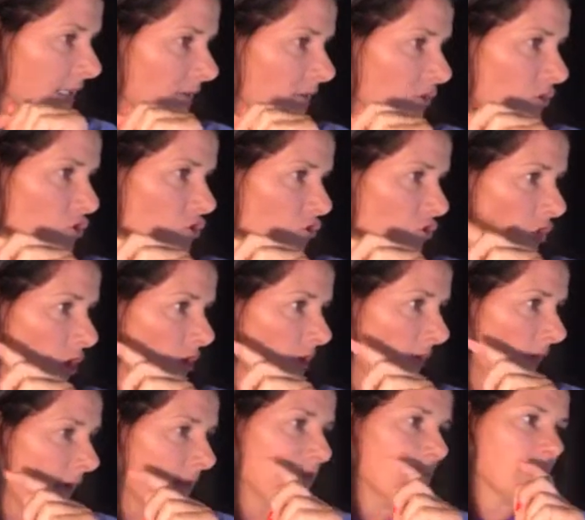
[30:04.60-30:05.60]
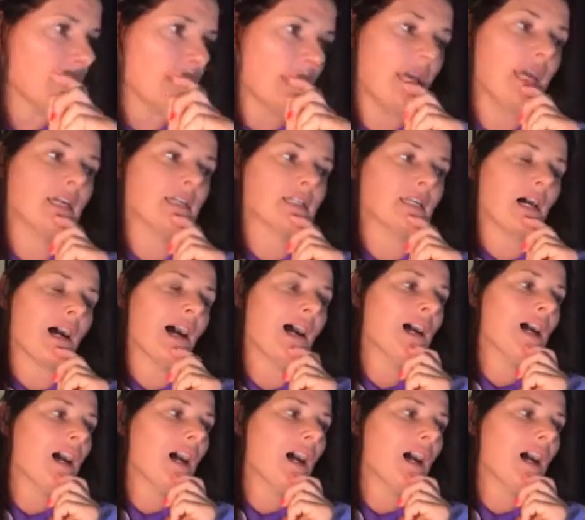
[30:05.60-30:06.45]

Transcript: in the trot and the canter. Uh,